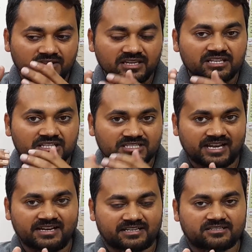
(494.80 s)
these
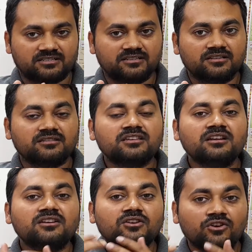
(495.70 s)
states,
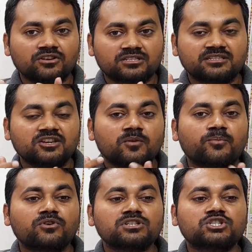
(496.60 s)
they lost the
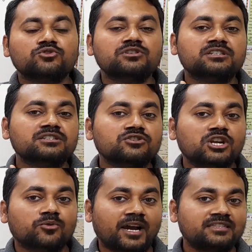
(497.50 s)
opportunity to
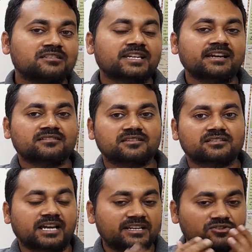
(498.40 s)
levy the
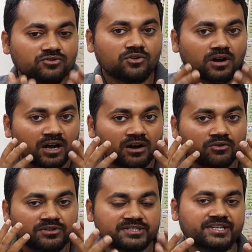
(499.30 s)
taxes, and you know
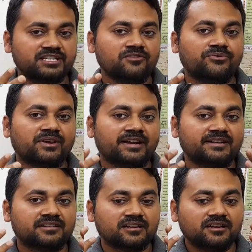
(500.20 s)
how significant